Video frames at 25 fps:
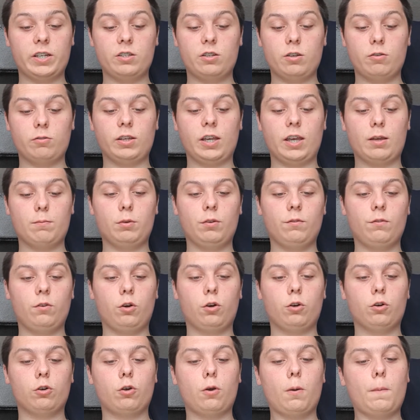Don't get me
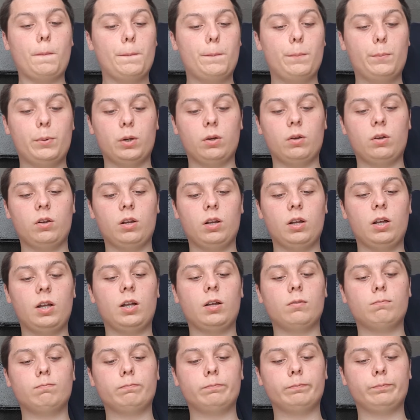wrong, but
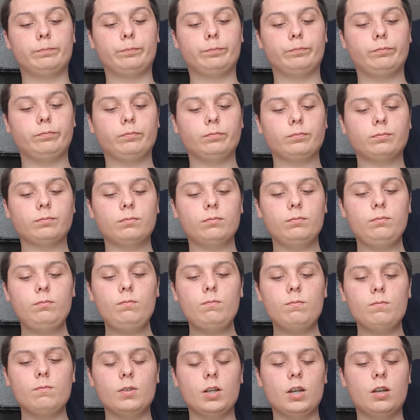
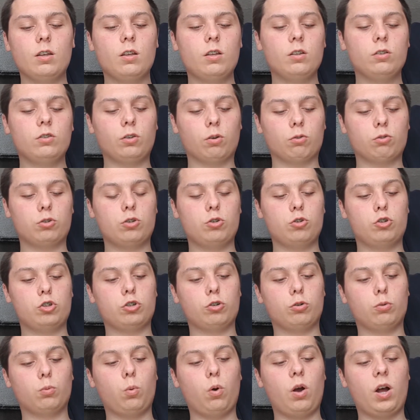not too
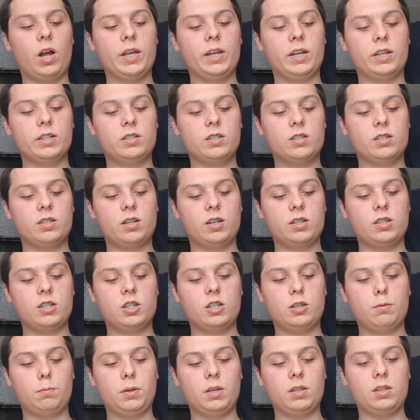sure why I decided
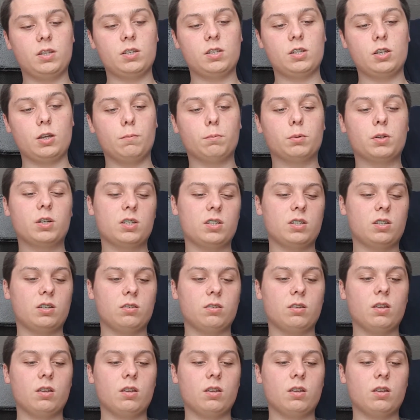to pick this up because